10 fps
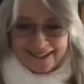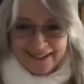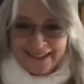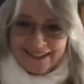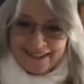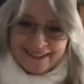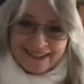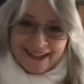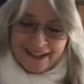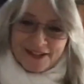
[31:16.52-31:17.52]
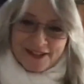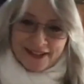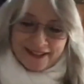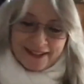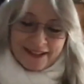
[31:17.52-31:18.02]
Yeah,
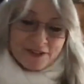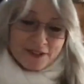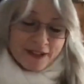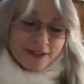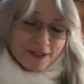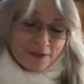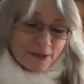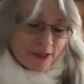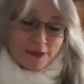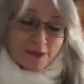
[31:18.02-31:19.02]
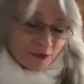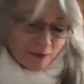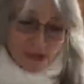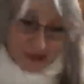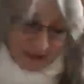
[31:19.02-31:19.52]
exactly. I do
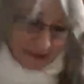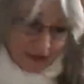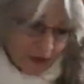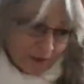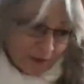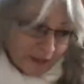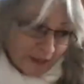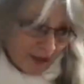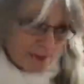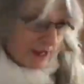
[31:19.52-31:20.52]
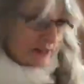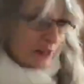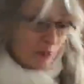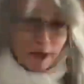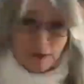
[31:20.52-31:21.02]
mention it a lot, but the that
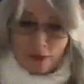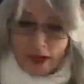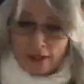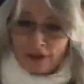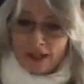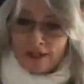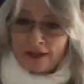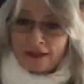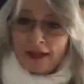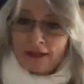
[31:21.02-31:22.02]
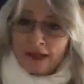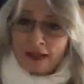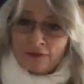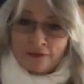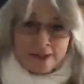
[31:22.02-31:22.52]
Terrapin Bright Green did that
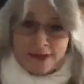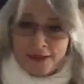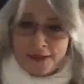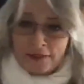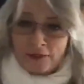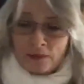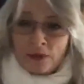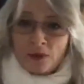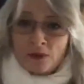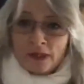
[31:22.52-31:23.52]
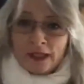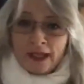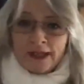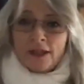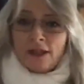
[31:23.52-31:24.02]
fantastic report.
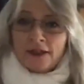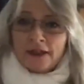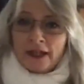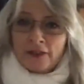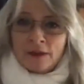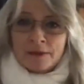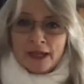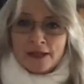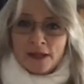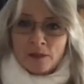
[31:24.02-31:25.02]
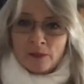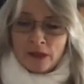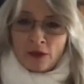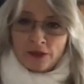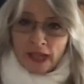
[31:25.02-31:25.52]
I think they're going to update it, but
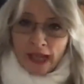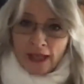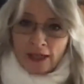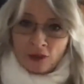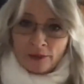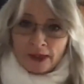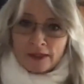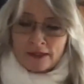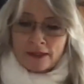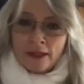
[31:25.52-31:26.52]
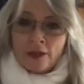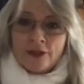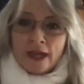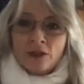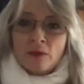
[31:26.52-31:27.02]
on the economics of
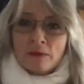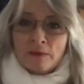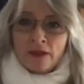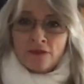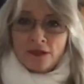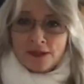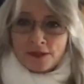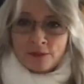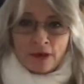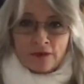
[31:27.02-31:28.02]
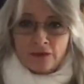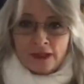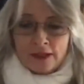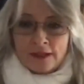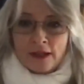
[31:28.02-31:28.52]
the economic benefits of
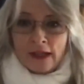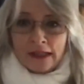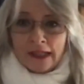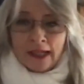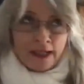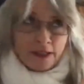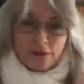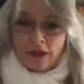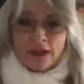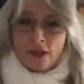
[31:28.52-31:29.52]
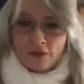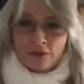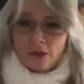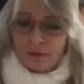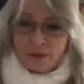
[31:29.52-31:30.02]
biophilic design. And
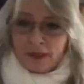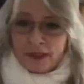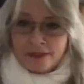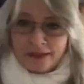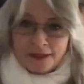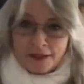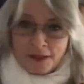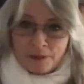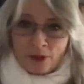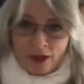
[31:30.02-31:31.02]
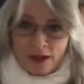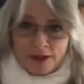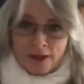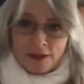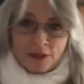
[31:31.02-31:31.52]
if people are listening to this
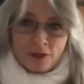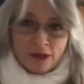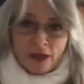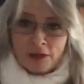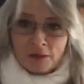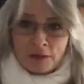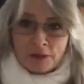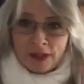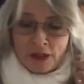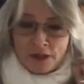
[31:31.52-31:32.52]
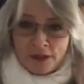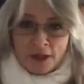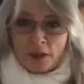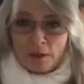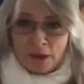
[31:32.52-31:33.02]
podcast, I do encourage people to go to the
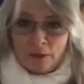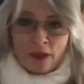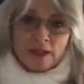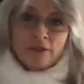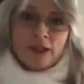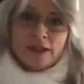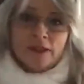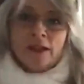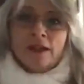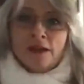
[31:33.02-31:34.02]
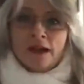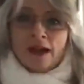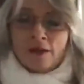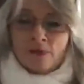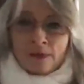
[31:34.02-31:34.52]
Terrapin Bright Green
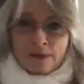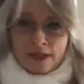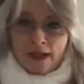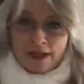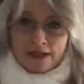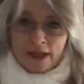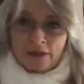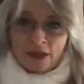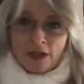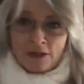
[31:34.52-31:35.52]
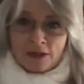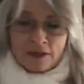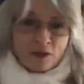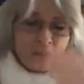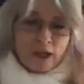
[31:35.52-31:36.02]
website and download.
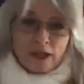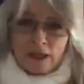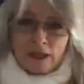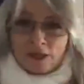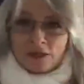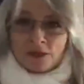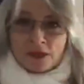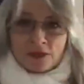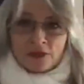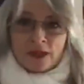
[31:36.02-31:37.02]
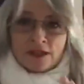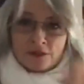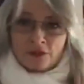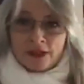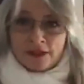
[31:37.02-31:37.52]
They've got like a load of resources on there that's
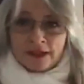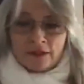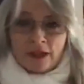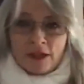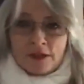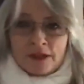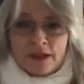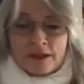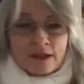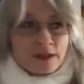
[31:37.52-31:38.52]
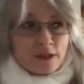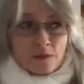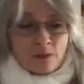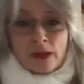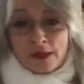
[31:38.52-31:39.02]
free to download, and it's
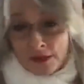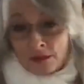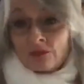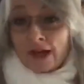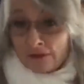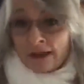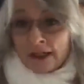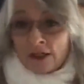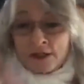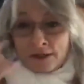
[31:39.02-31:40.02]
just really, really good.